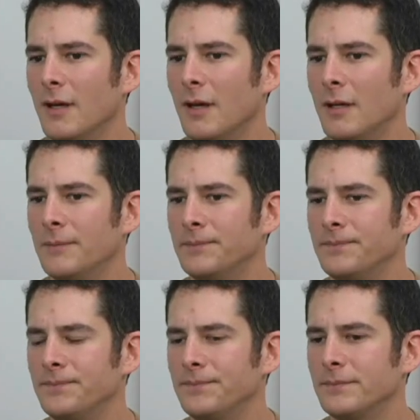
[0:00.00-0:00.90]
Um,
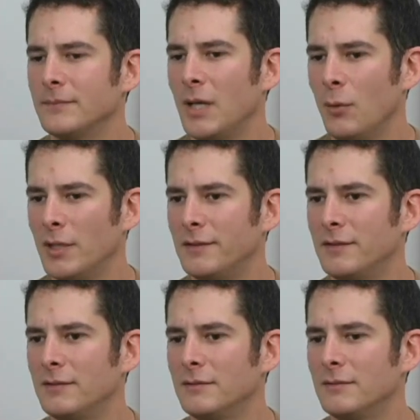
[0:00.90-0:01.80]
I
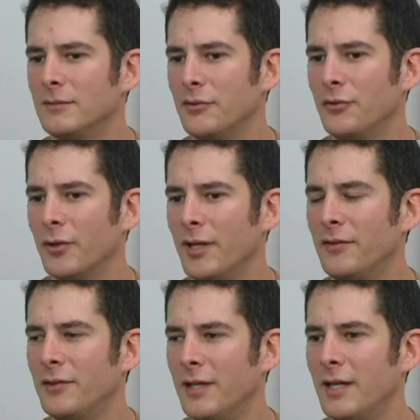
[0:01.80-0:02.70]
was. The short
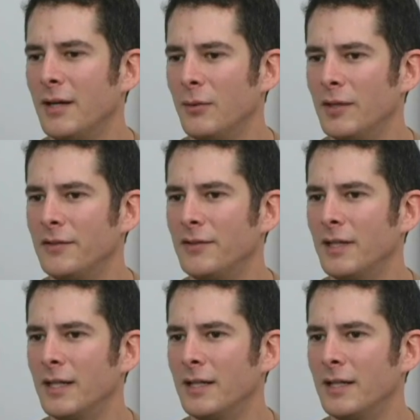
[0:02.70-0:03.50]
answer, yeah, I was.